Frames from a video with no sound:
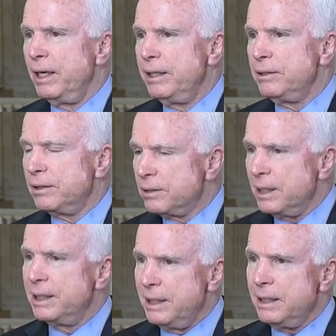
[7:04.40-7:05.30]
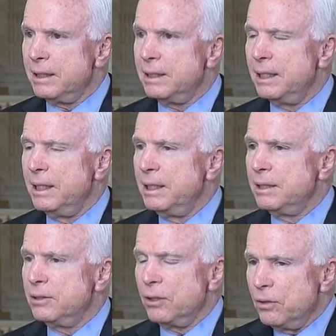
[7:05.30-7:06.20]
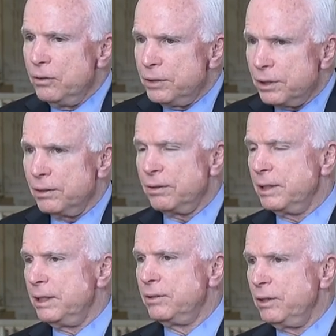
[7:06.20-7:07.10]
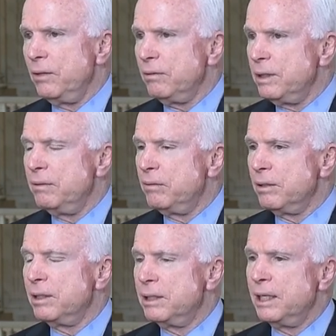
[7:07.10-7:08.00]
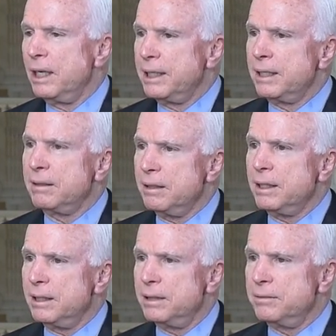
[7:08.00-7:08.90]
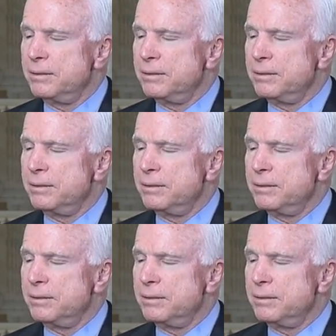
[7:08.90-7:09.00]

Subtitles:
ISIS, again, delusional is the only word that I can think of.